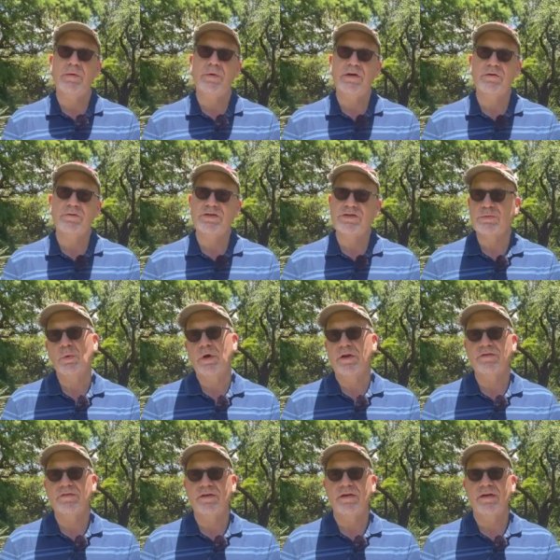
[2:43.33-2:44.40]
We don't just
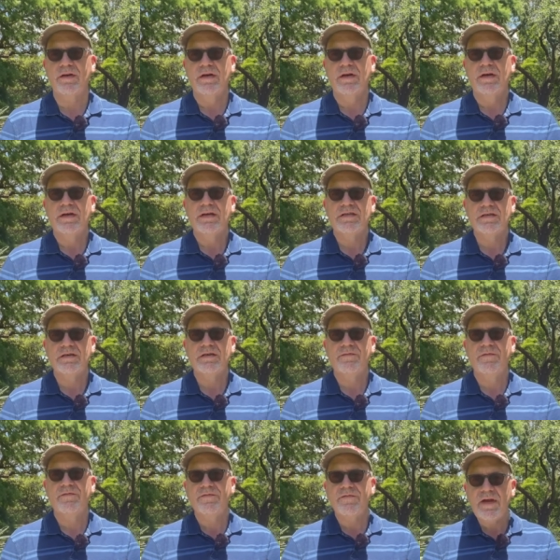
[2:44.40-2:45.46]
want to
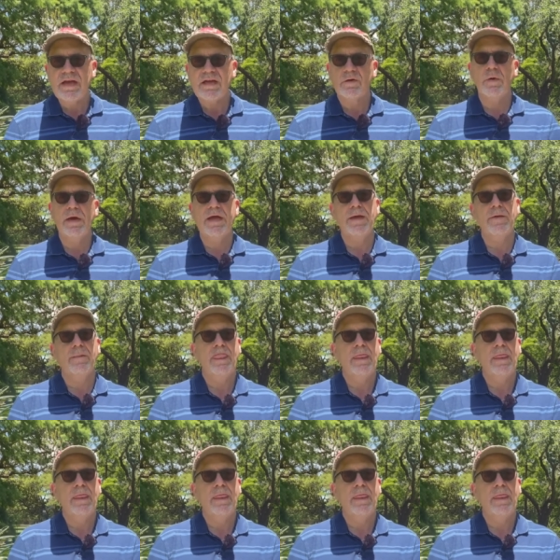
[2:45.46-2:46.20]
fade away.